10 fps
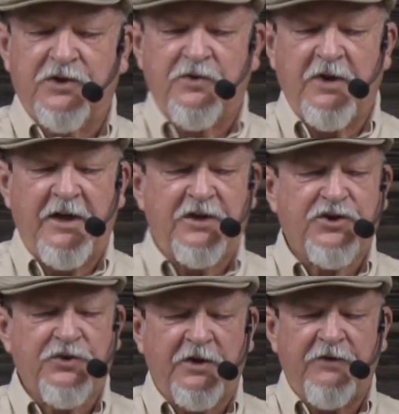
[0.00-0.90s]
one has
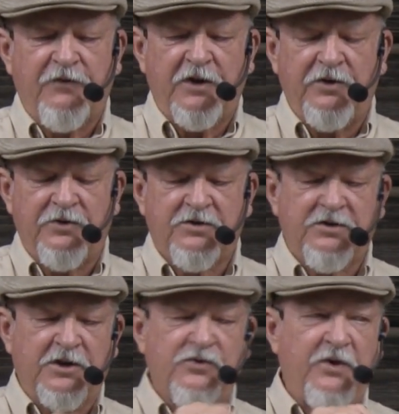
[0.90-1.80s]
3 flutes.
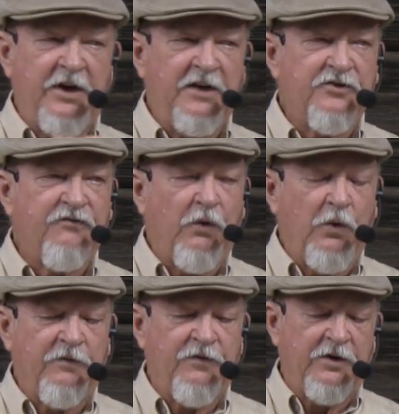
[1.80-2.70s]
This one has 4
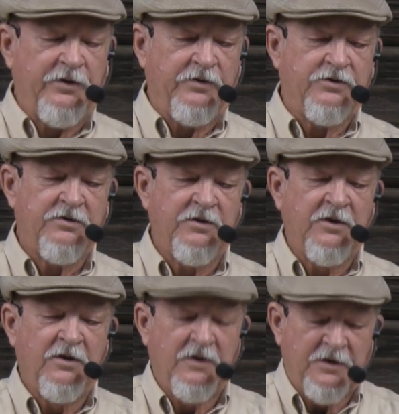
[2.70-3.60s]
flutes.
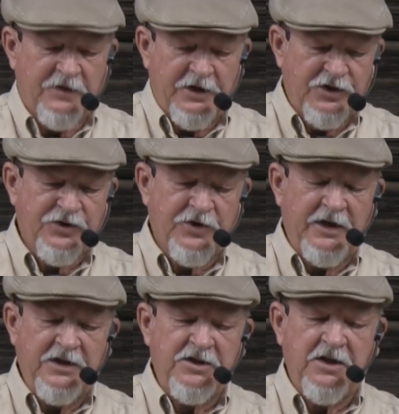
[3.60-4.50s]
These are
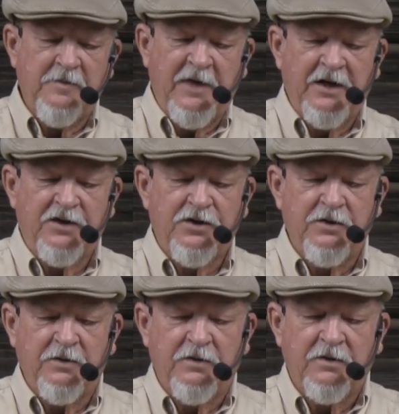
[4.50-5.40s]
easy to make
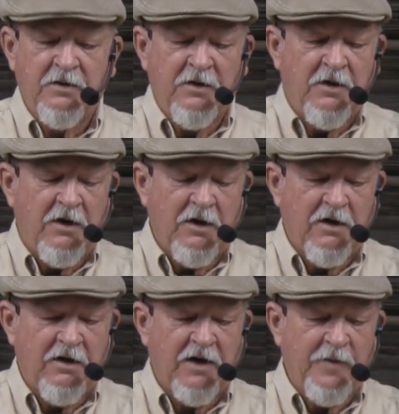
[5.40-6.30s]
too.
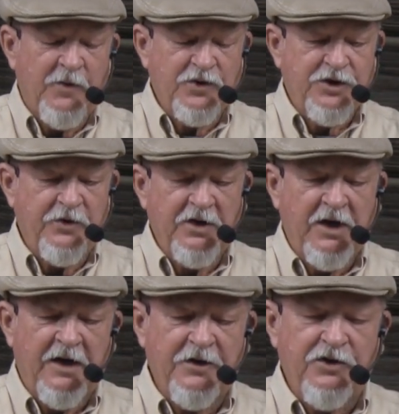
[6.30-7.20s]
I'm going to show you
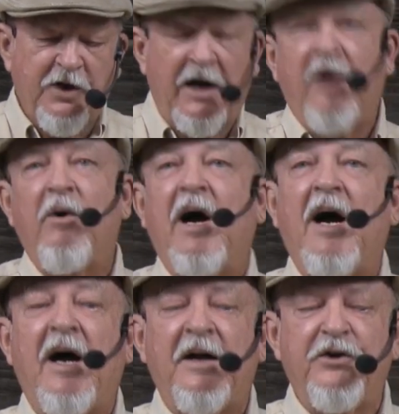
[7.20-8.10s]
how
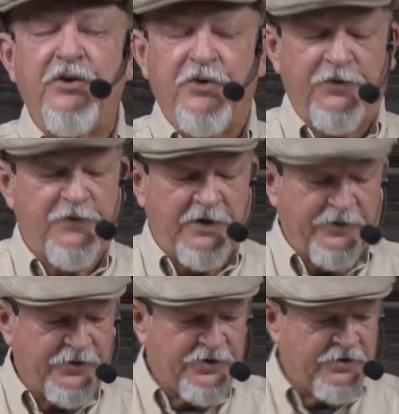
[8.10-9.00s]
I do the
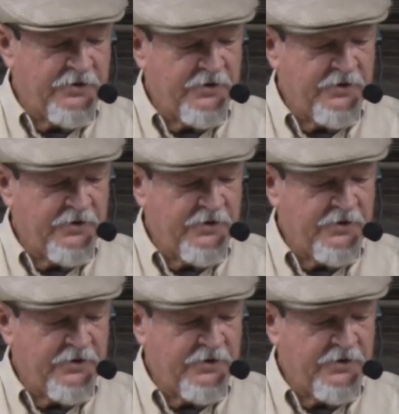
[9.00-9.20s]
flutes.